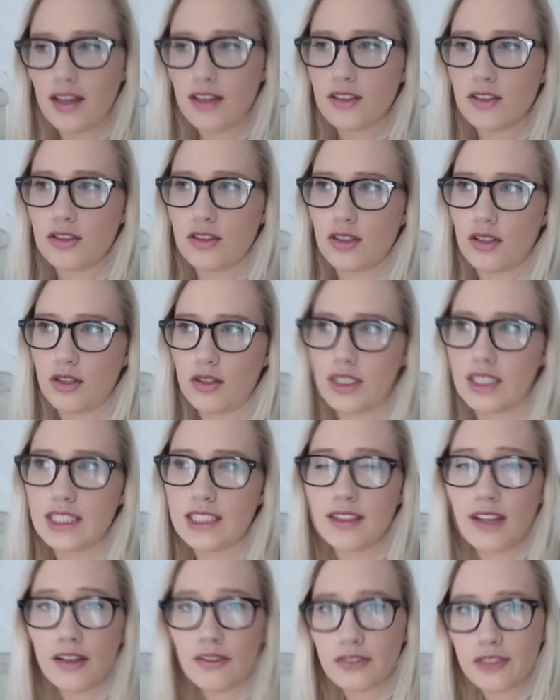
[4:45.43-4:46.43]
So it's
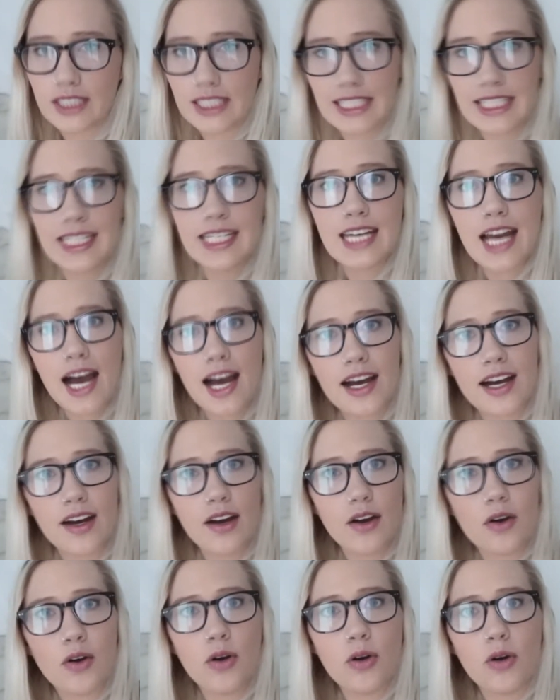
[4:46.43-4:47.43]
definitely not
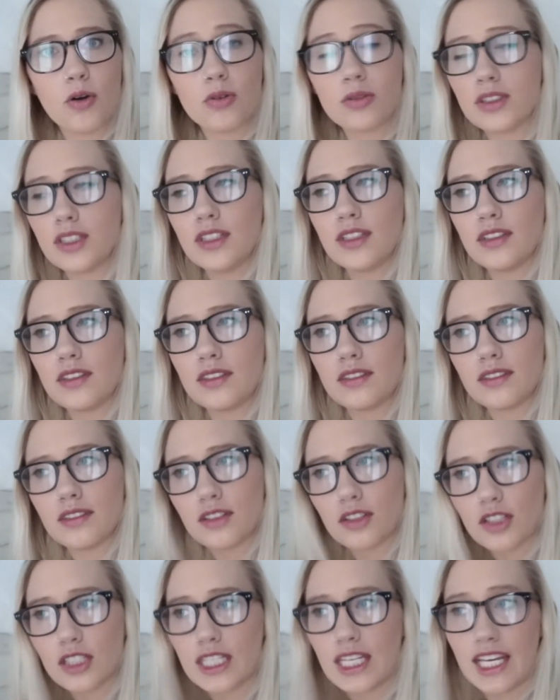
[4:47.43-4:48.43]
holding
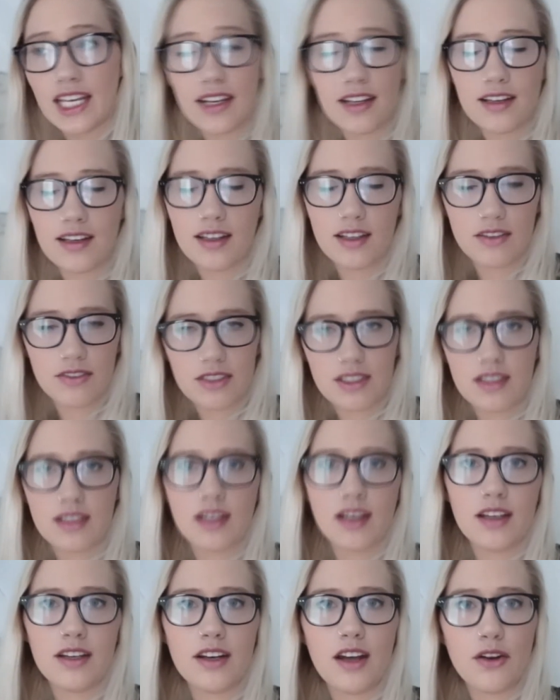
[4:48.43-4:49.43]
or getting even
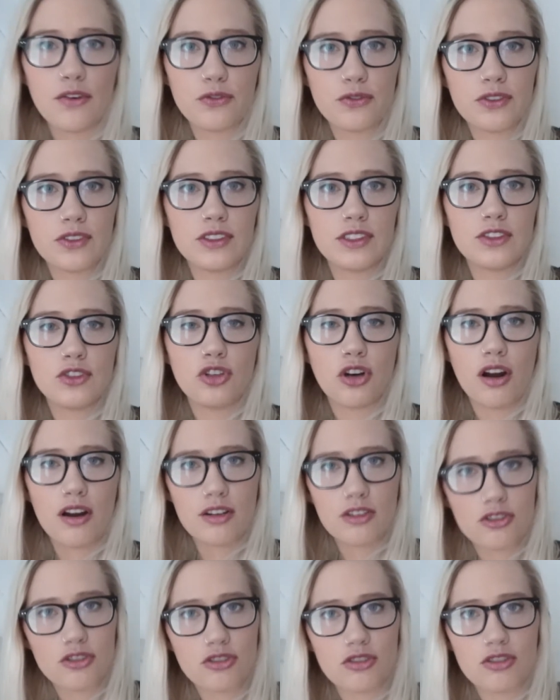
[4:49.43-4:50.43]
enough
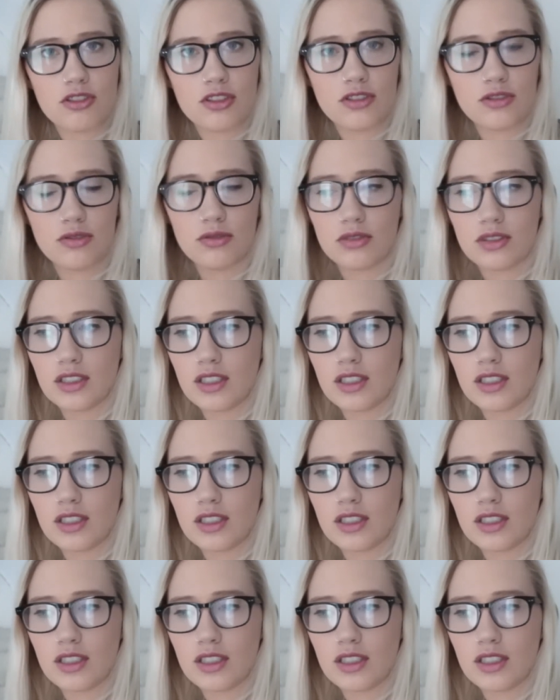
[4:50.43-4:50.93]
charge to